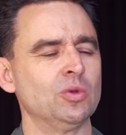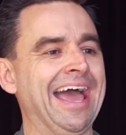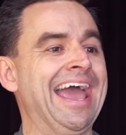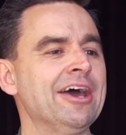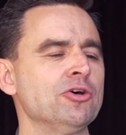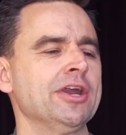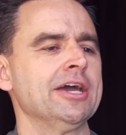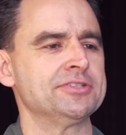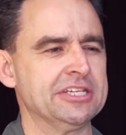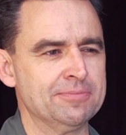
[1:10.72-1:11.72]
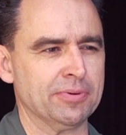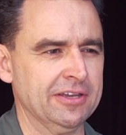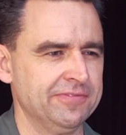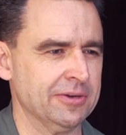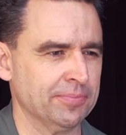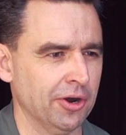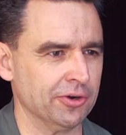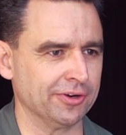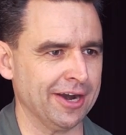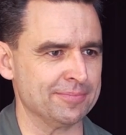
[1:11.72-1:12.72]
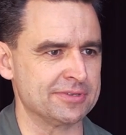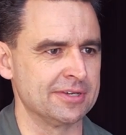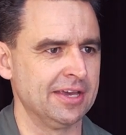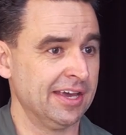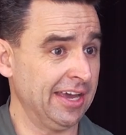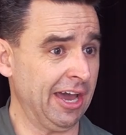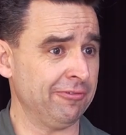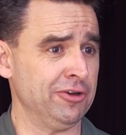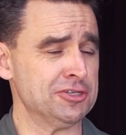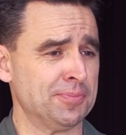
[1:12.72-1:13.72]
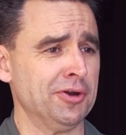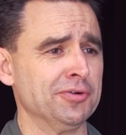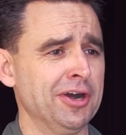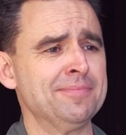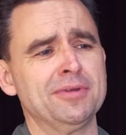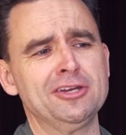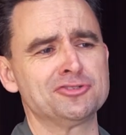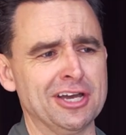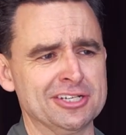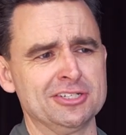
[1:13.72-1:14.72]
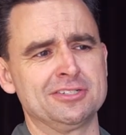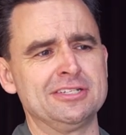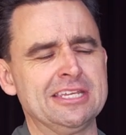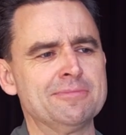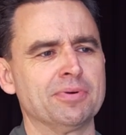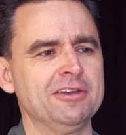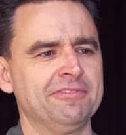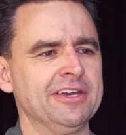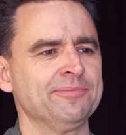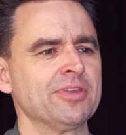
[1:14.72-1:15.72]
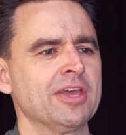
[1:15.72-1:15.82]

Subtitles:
We'll add on our debriefing programs. Our first program, Introduction to Debriefing,